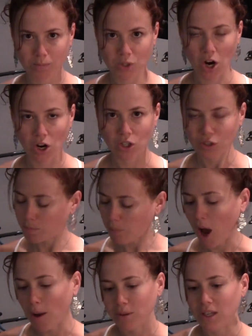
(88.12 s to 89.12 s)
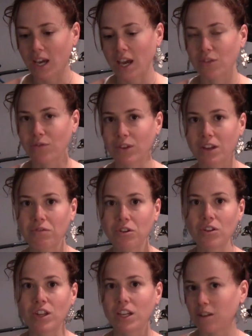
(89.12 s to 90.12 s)
tart, poppy kind of
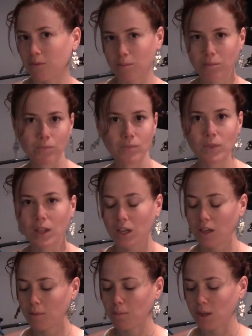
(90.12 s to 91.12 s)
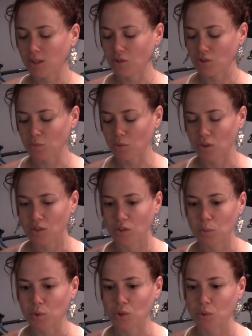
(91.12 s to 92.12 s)
flavor that makes your smoothie
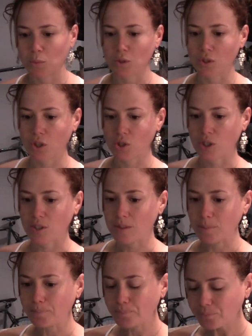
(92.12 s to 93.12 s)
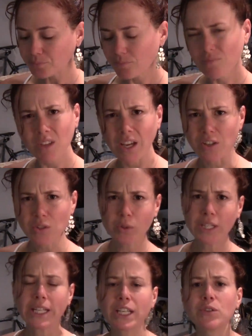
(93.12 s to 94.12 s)
super delicious. I also
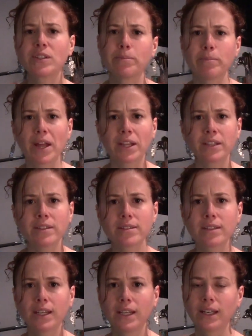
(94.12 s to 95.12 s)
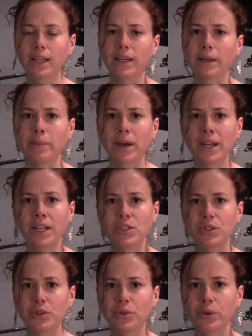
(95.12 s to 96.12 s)
really like using melons,
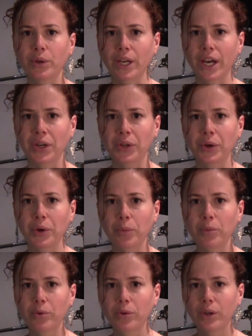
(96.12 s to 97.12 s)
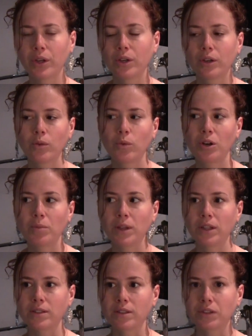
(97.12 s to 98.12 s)
honeydew or cantaloupe.
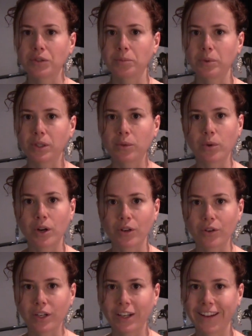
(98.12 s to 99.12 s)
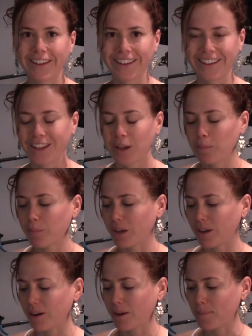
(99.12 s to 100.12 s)
Watermelon's a little bit watery,
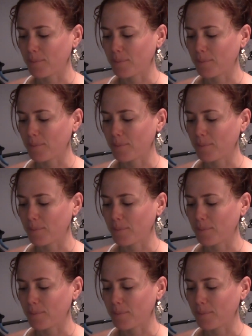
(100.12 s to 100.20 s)
but